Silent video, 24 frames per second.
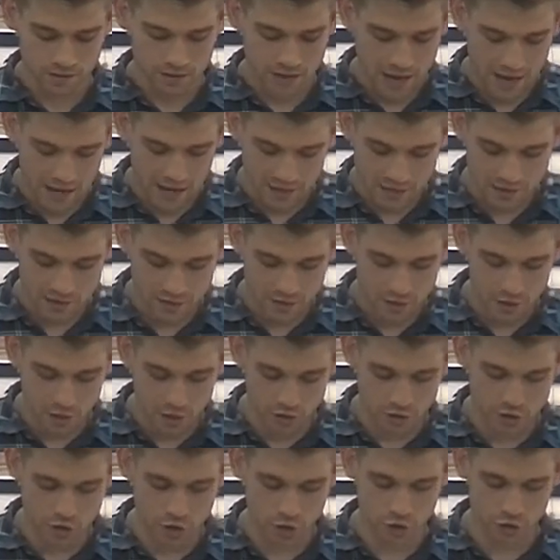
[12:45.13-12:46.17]
Has
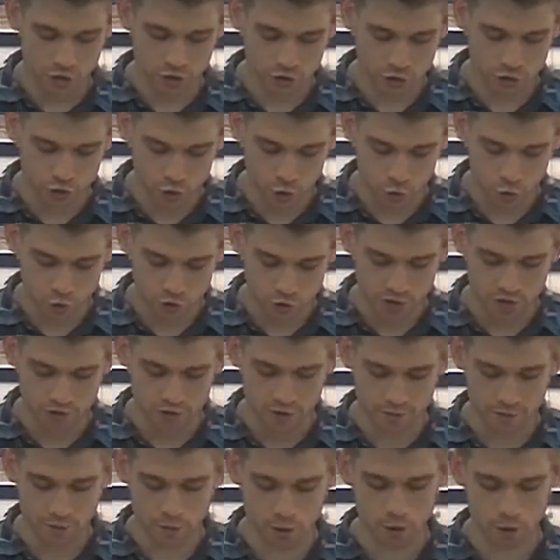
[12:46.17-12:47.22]
not God chosen
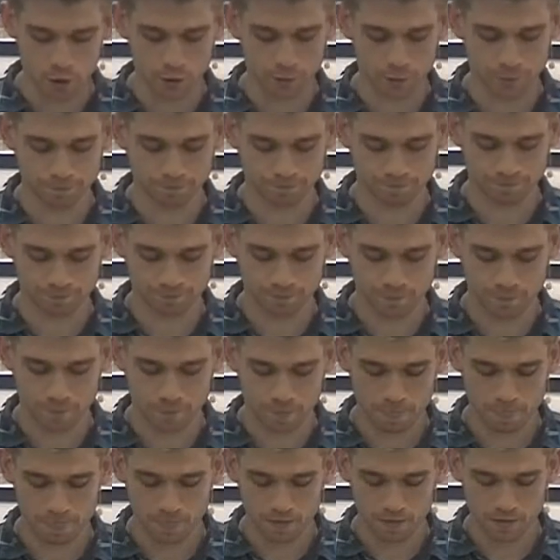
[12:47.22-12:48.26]
the poor?
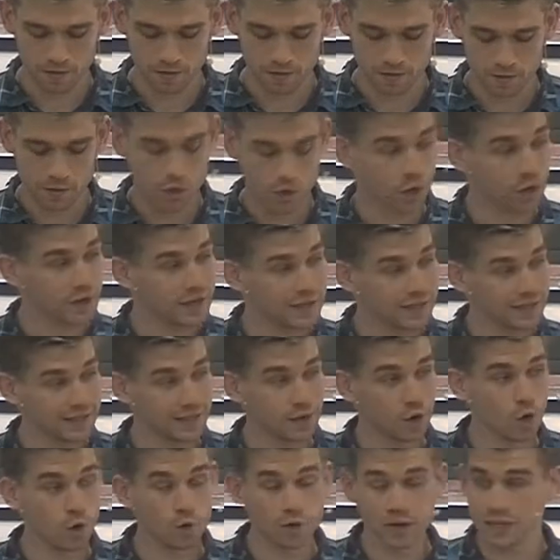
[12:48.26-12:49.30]
No, he
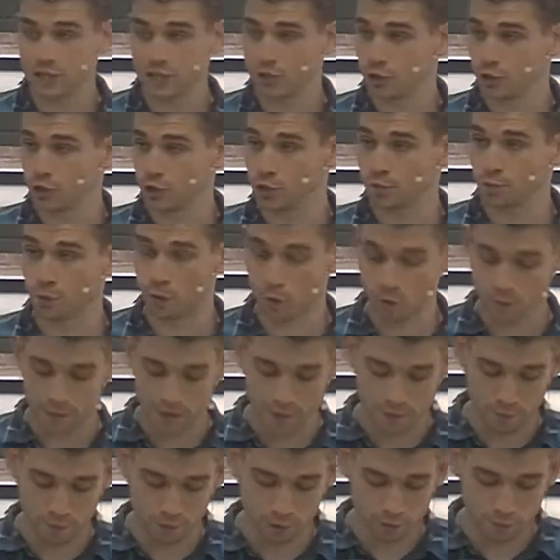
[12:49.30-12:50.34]
didn't only choose poor
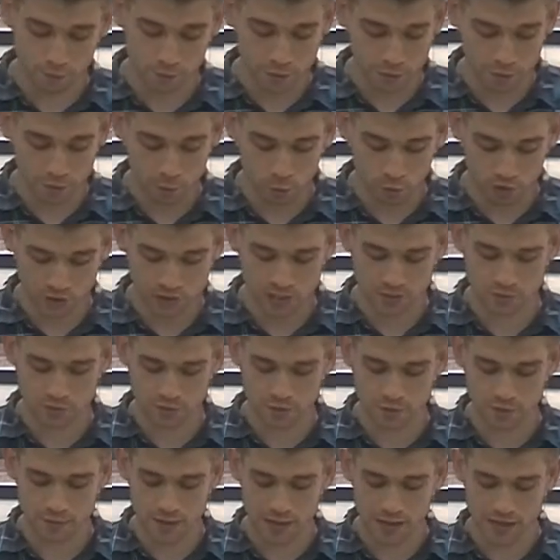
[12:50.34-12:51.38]
people, but the point James
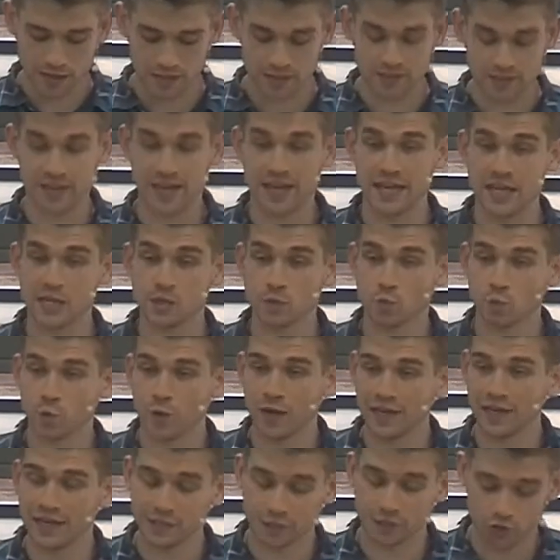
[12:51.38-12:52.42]
is making is that he is
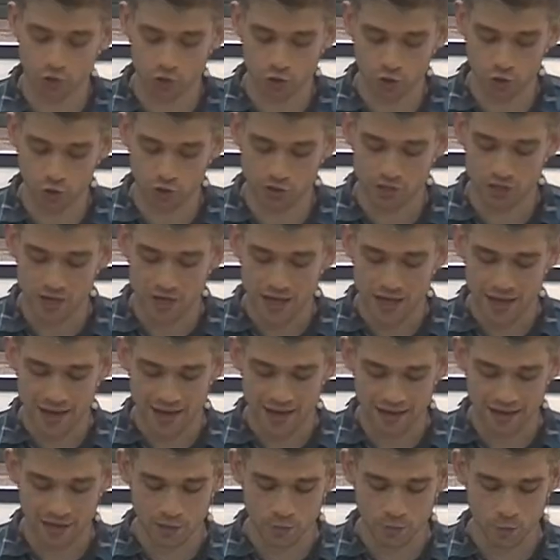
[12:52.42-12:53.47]
willing to choose
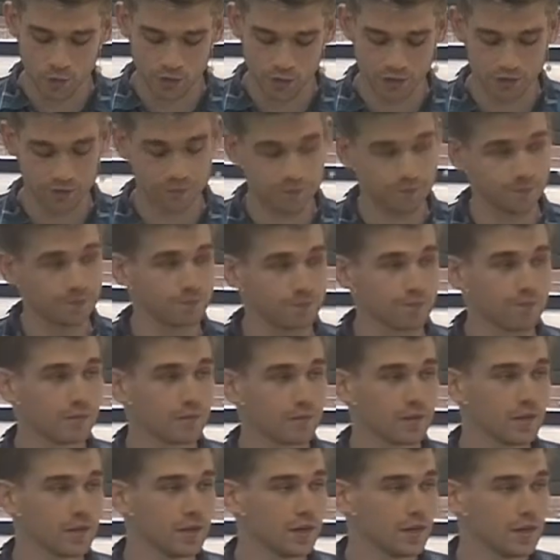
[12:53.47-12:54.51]
anyone.
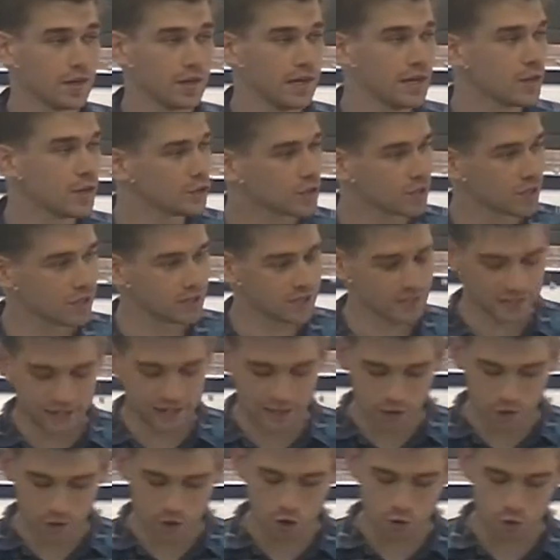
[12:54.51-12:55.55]
He doesn't
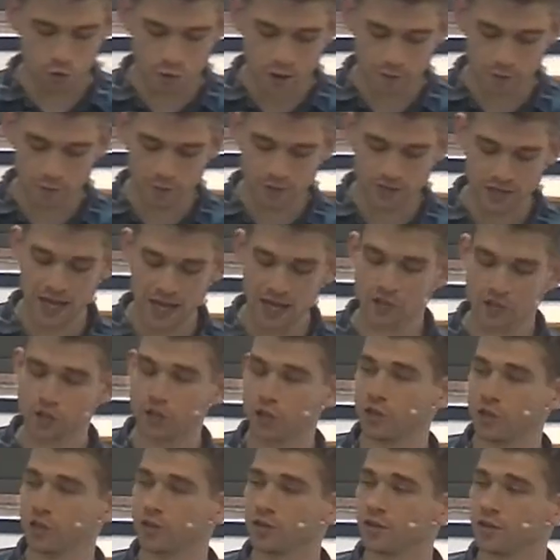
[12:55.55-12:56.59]
consider our
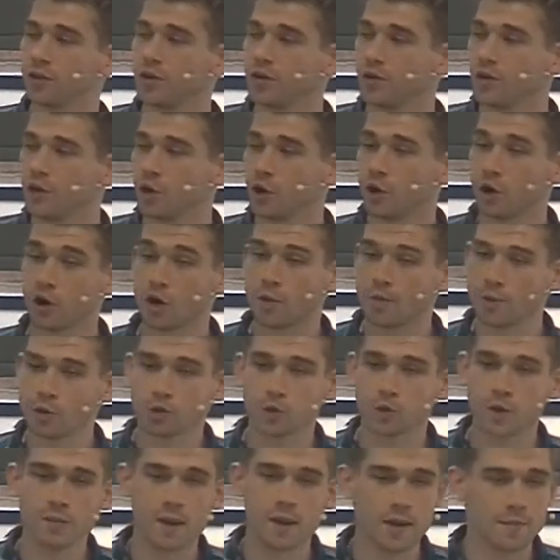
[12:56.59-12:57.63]
reputation or how
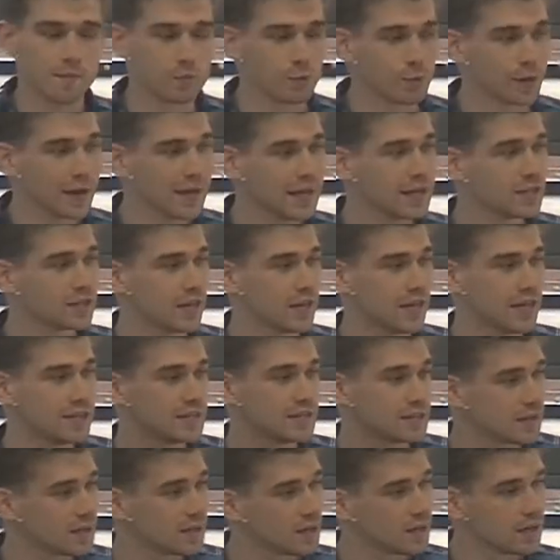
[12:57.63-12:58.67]
much we might bring to
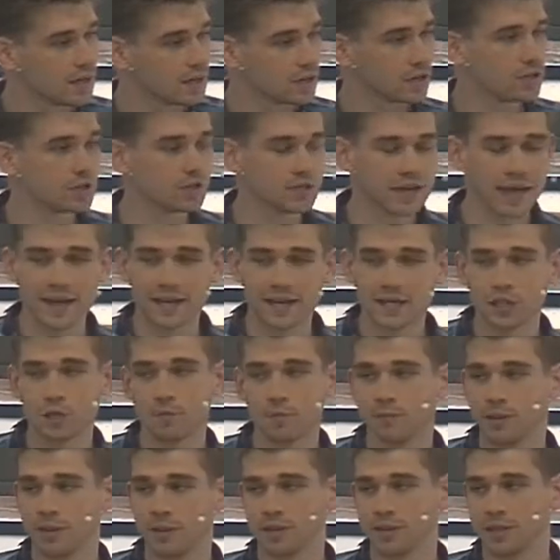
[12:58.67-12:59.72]
his
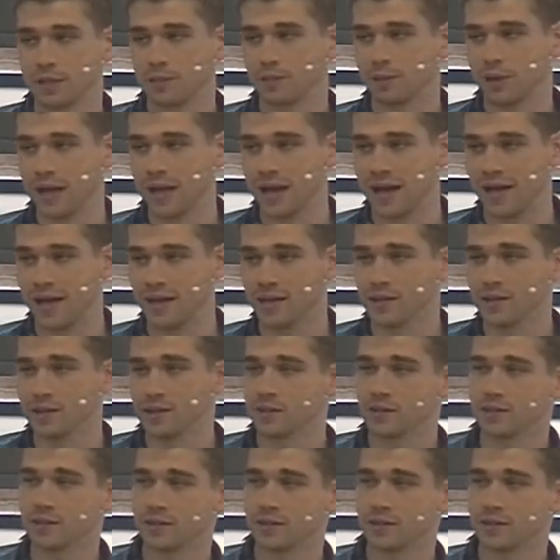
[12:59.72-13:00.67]
kingdom-building plan.